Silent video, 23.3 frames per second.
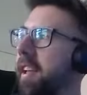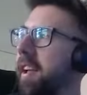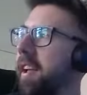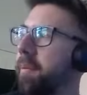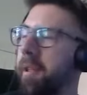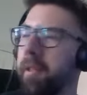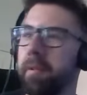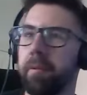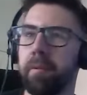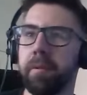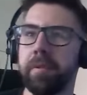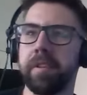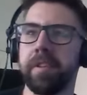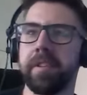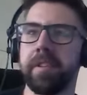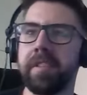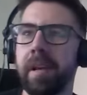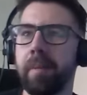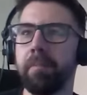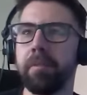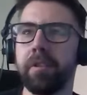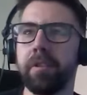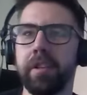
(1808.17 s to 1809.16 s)
whether it was a
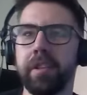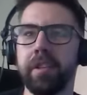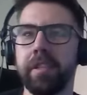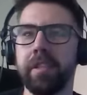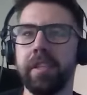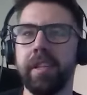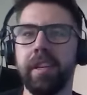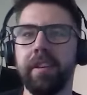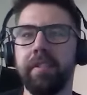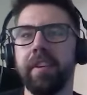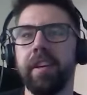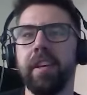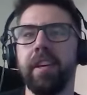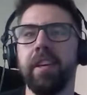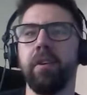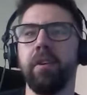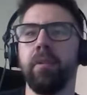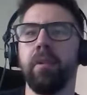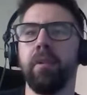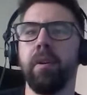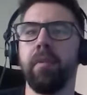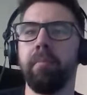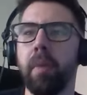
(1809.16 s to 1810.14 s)
Samsung T V
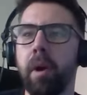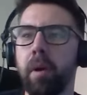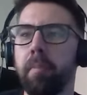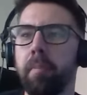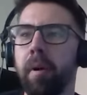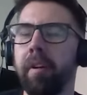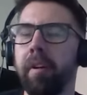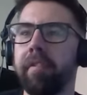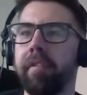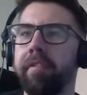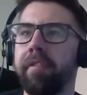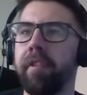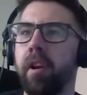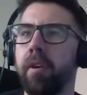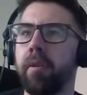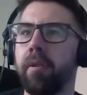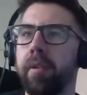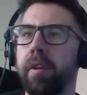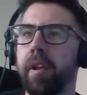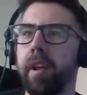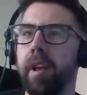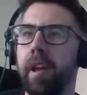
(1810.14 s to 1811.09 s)
or a mobile phone,